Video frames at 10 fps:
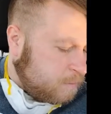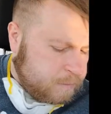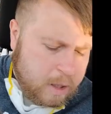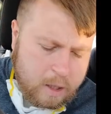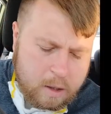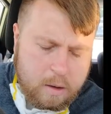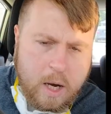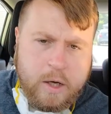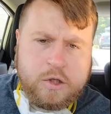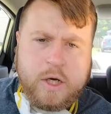And
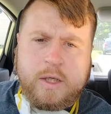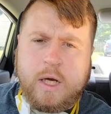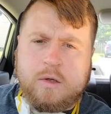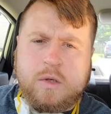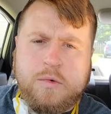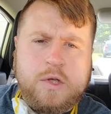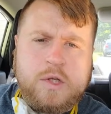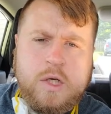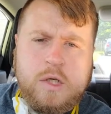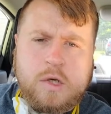I checked out some of the
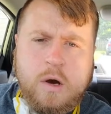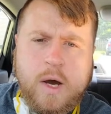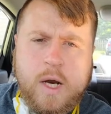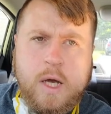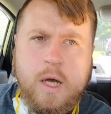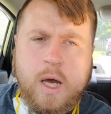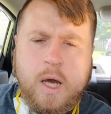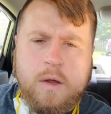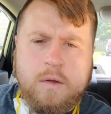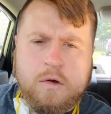CDs already,
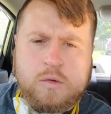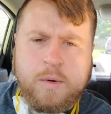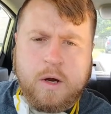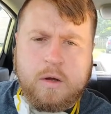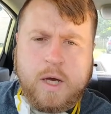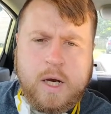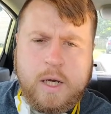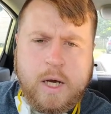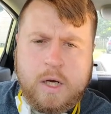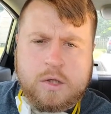and there's barely any
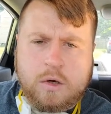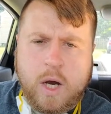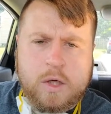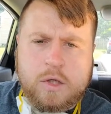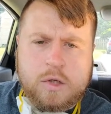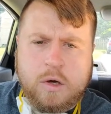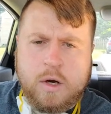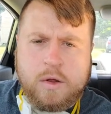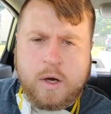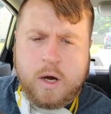kind of scratches or
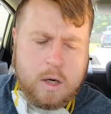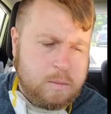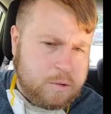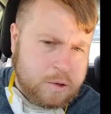anything on them.